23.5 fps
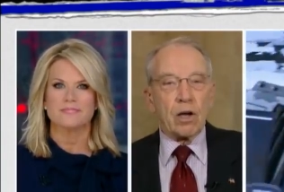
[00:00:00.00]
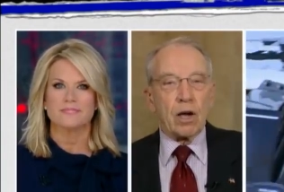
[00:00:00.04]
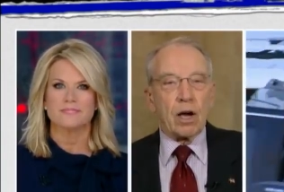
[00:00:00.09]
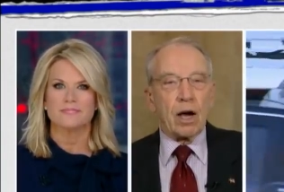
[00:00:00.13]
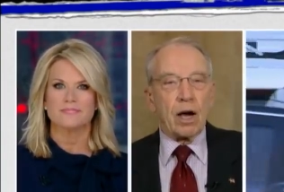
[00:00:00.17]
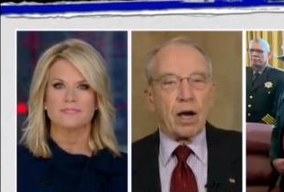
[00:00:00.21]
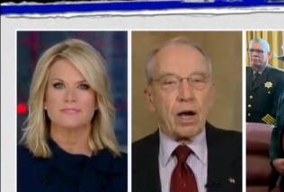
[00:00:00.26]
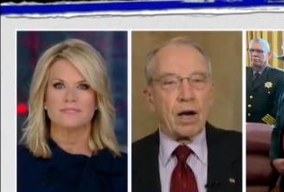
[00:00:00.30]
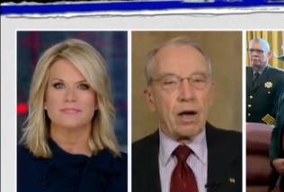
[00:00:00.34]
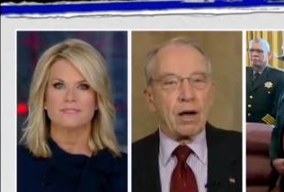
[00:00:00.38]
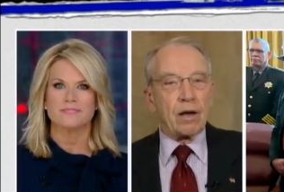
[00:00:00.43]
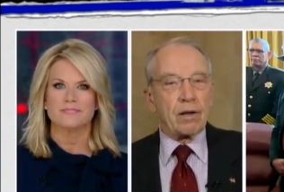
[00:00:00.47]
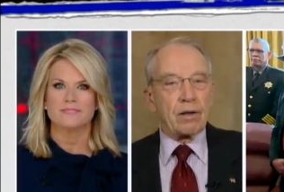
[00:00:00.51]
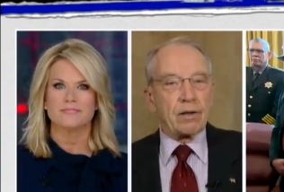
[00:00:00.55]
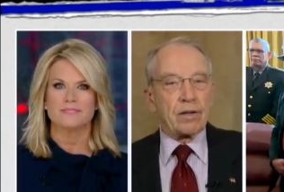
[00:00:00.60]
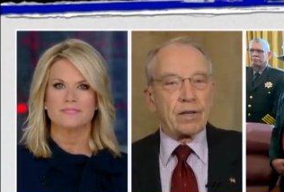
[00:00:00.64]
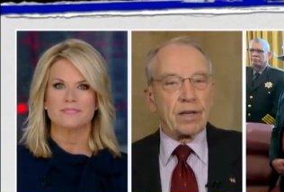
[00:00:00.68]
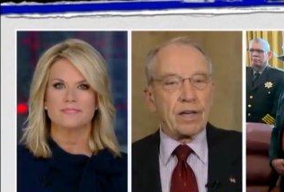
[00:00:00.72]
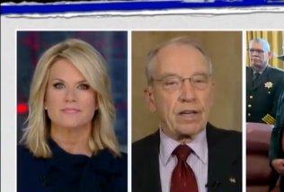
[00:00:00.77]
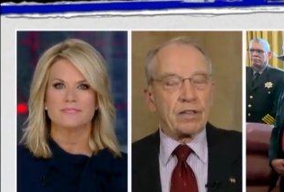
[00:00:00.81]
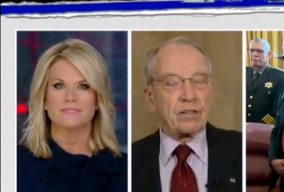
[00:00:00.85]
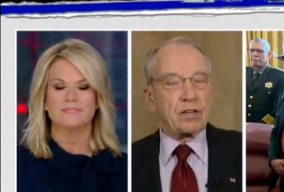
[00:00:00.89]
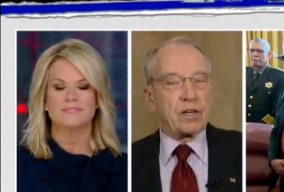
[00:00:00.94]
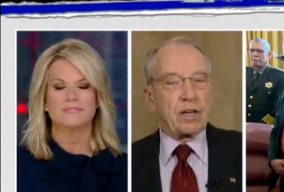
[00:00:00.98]
Speaker 1: Uh,
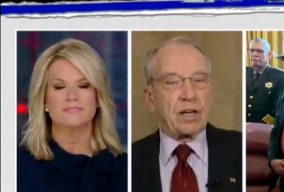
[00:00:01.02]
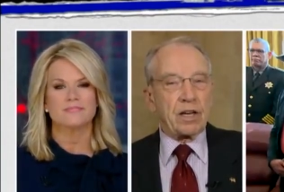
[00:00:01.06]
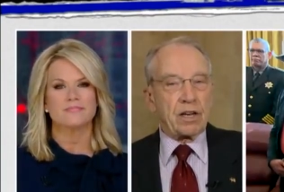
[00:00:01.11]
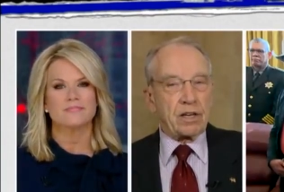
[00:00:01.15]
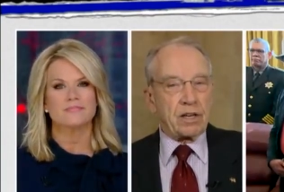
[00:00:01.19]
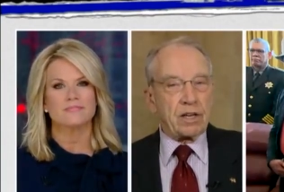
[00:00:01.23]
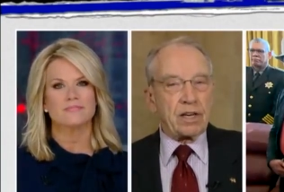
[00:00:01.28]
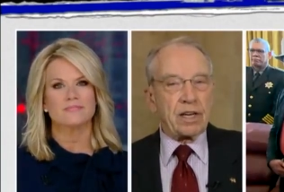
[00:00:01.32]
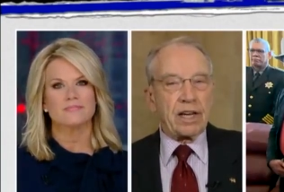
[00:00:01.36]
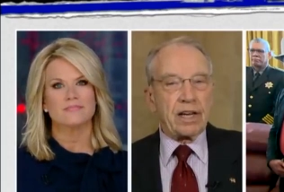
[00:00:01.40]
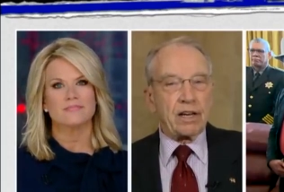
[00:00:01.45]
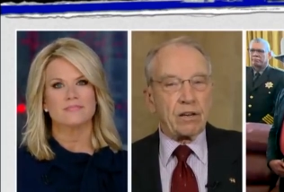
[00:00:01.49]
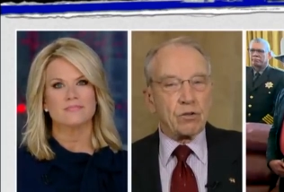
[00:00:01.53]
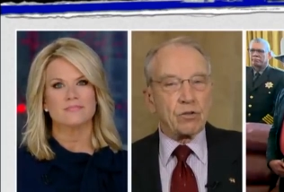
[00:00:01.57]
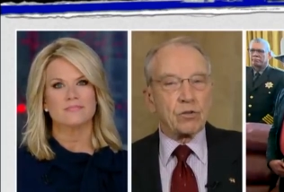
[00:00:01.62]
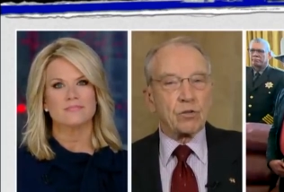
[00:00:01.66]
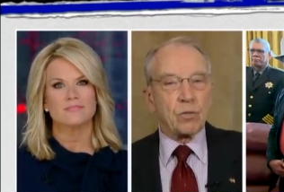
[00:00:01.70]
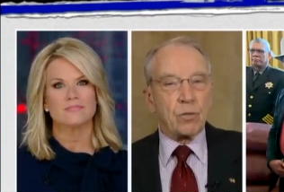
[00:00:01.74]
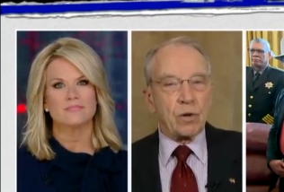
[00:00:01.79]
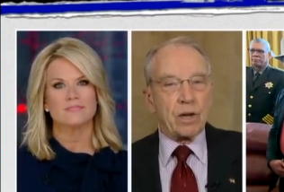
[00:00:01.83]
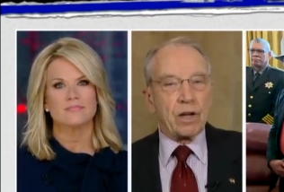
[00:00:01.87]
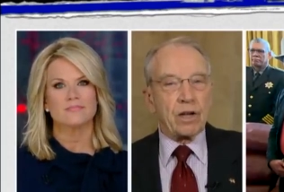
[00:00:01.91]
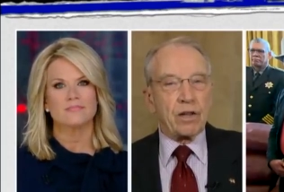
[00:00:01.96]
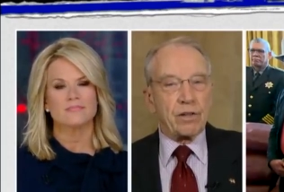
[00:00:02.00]
it, it, deals
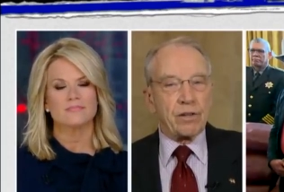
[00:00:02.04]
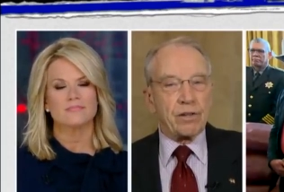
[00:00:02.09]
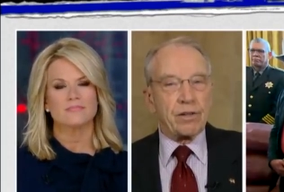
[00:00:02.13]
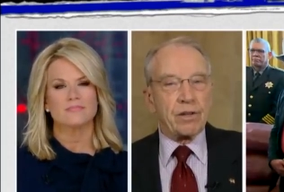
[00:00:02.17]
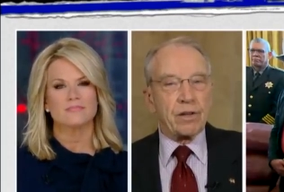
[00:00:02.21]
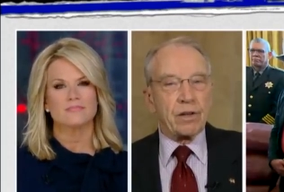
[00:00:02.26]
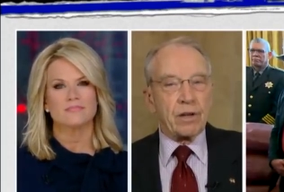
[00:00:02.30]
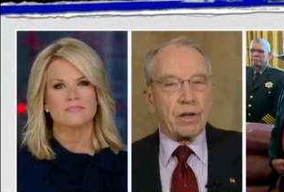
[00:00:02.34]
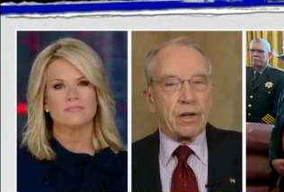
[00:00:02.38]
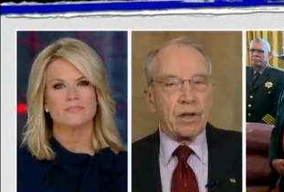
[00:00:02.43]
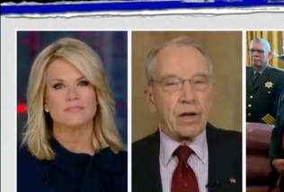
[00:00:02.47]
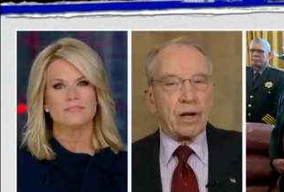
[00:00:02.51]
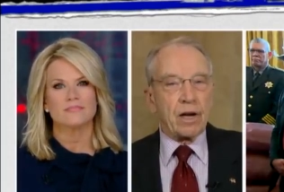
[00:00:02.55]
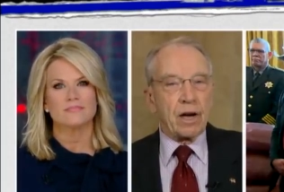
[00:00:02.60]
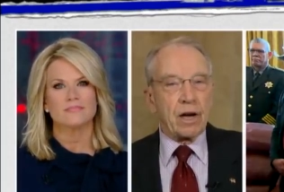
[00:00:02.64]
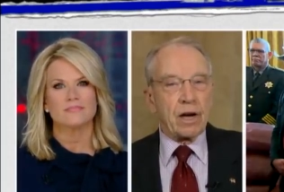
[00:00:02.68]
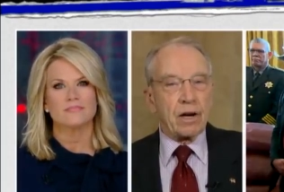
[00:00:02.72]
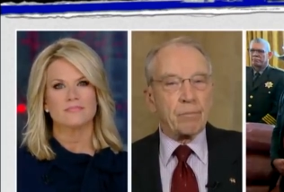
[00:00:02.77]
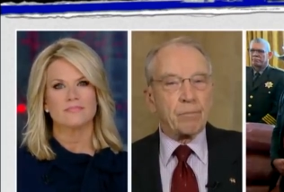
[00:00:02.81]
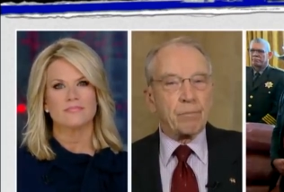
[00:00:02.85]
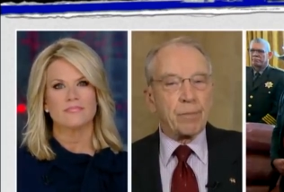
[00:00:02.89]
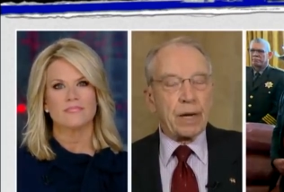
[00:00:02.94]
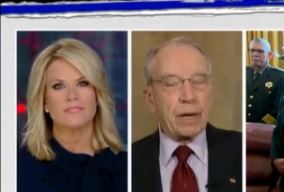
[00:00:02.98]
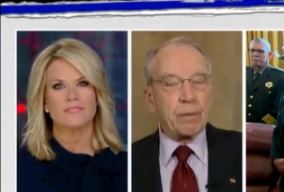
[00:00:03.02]
with
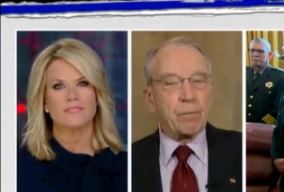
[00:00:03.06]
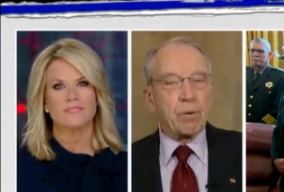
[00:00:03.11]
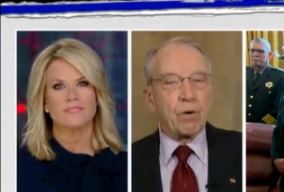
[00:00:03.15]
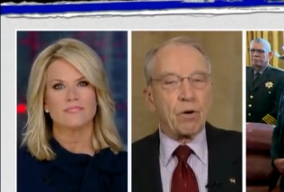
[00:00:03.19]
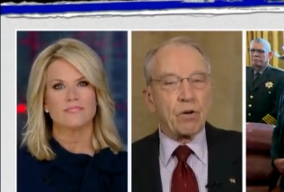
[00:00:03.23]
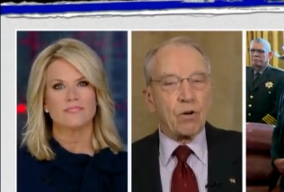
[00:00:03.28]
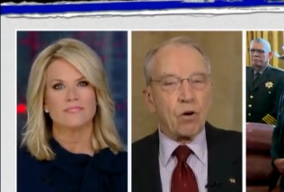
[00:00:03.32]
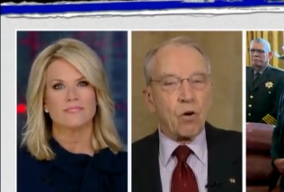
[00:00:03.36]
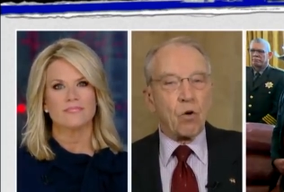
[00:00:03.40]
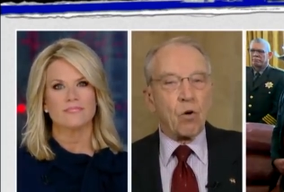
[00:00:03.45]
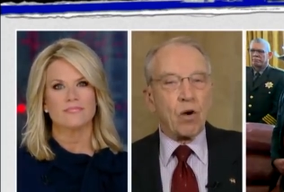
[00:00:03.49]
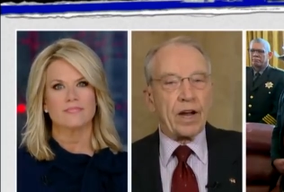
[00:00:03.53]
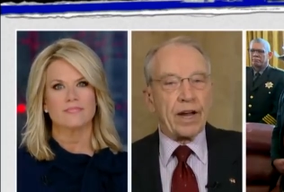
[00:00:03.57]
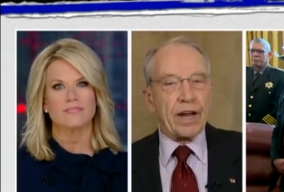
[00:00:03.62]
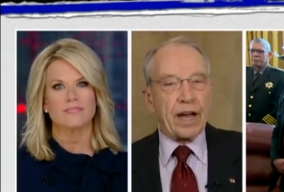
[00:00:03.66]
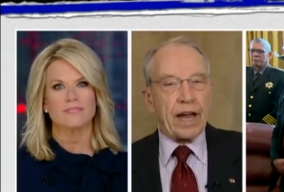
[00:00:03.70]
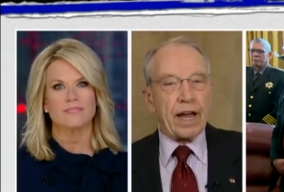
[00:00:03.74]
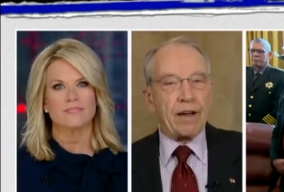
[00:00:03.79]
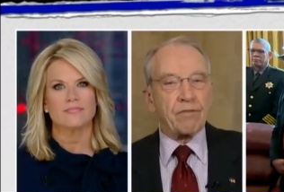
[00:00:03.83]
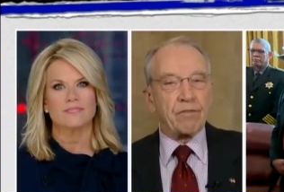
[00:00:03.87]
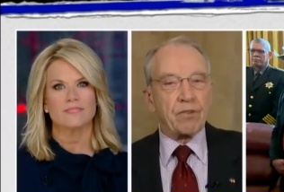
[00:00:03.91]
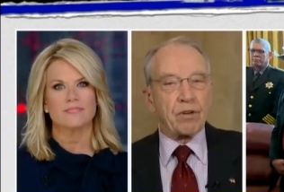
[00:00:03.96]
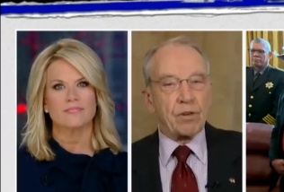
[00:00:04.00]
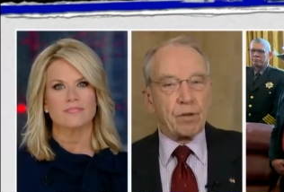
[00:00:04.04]
uh, people going
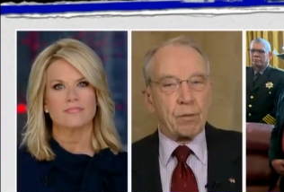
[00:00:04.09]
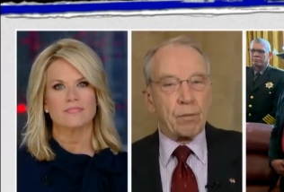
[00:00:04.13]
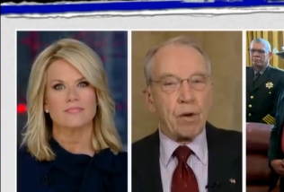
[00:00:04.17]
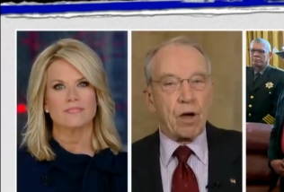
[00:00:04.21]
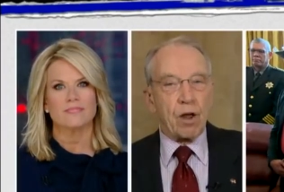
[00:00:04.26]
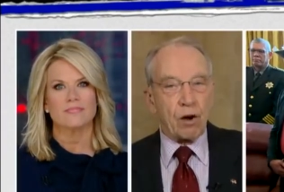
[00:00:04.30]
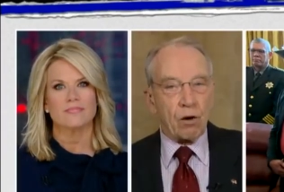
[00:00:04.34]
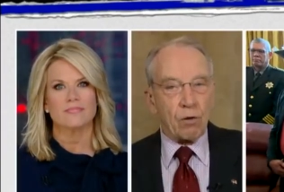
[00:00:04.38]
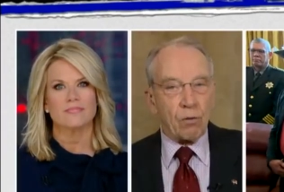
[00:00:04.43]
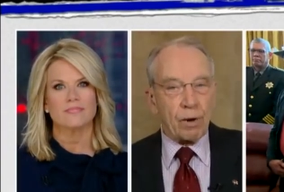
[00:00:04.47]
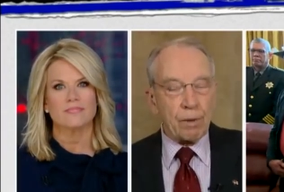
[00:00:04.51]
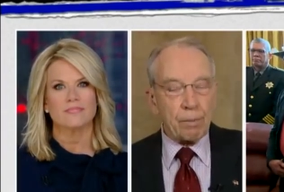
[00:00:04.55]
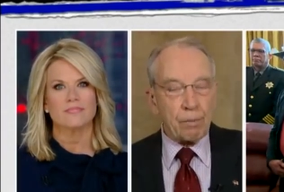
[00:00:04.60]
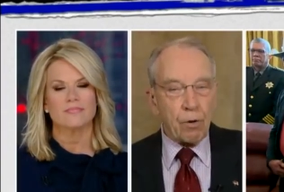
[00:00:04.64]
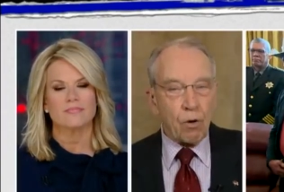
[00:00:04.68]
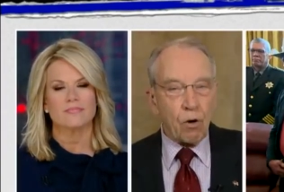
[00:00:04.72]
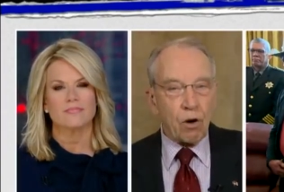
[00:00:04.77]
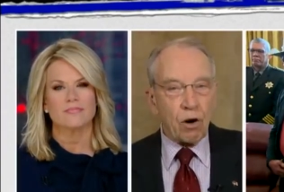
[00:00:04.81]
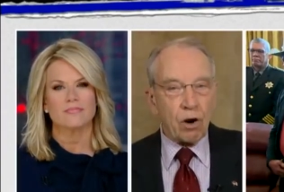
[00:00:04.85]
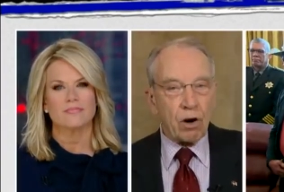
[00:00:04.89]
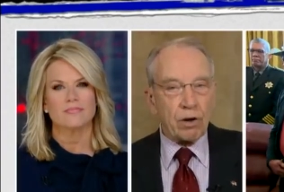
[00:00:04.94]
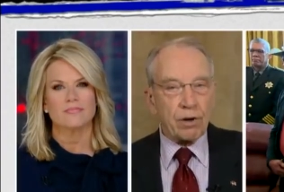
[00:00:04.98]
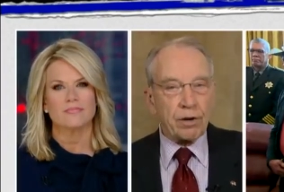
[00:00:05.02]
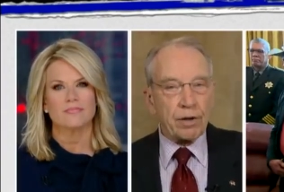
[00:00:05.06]
after the Mueller
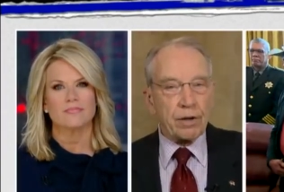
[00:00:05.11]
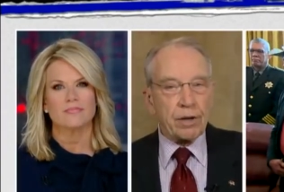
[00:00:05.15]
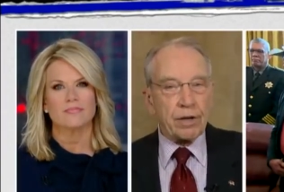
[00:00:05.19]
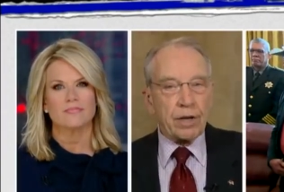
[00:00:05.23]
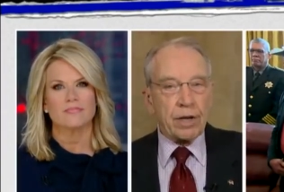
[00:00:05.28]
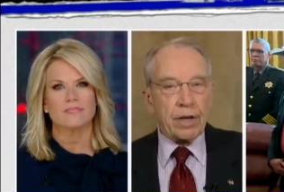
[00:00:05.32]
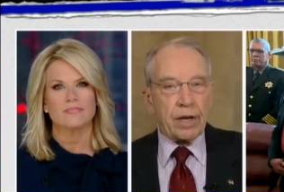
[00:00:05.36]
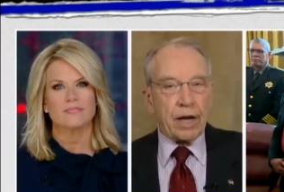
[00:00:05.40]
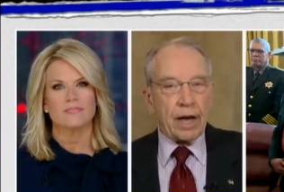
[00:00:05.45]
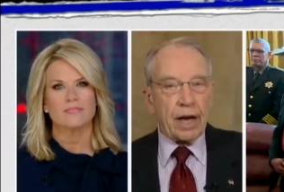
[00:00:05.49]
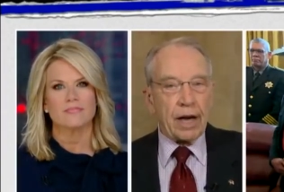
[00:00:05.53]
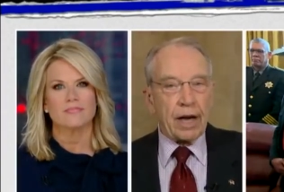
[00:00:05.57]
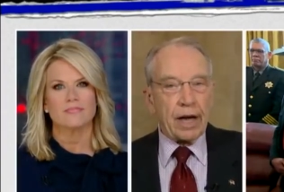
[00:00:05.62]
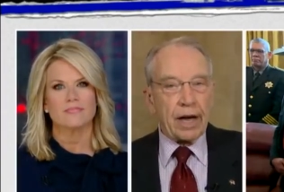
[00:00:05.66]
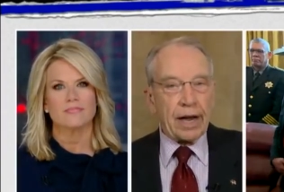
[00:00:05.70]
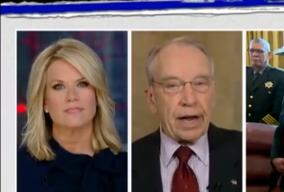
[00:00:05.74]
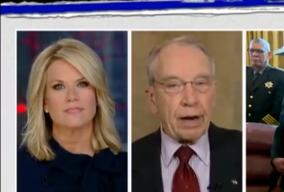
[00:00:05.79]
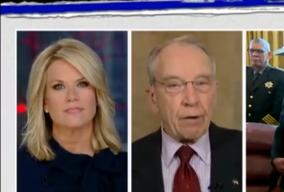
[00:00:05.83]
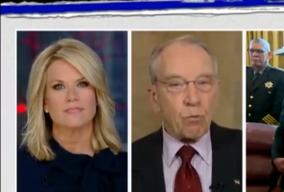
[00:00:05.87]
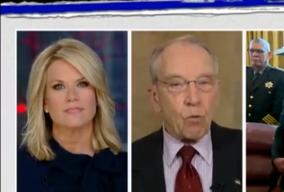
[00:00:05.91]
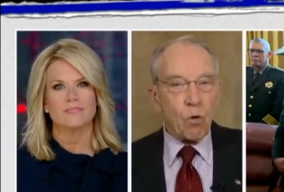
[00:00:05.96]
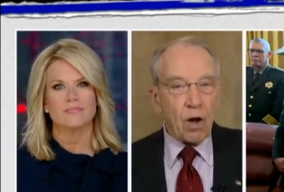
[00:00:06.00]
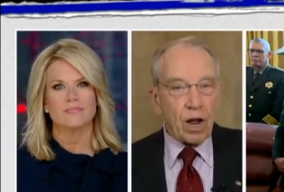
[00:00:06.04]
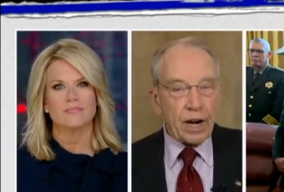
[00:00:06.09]
report uh,
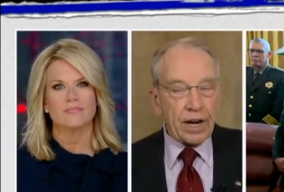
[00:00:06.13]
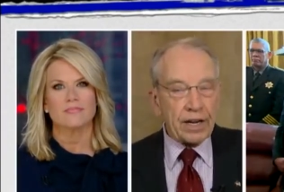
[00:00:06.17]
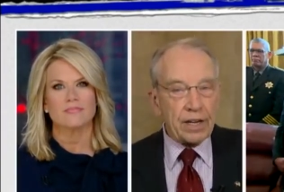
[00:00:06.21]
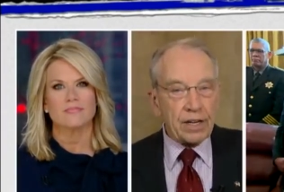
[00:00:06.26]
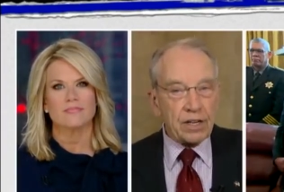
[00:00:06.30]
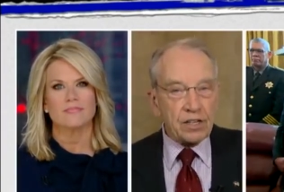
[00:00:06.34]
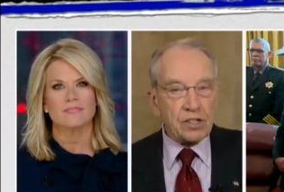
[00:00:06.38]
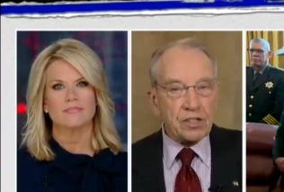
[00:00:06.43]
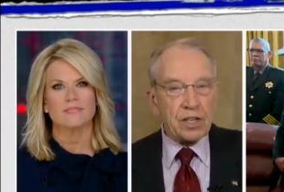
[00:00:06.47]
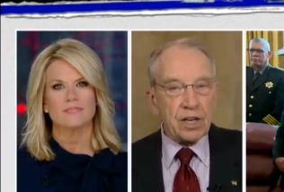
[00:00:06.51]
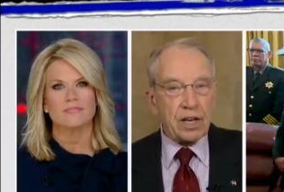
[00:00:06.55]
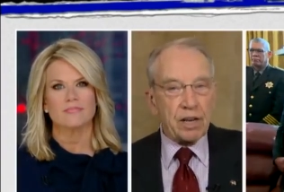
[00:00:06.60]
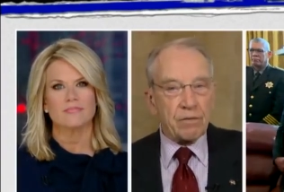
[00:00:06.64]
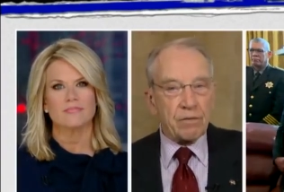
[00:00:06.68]
and wanting to see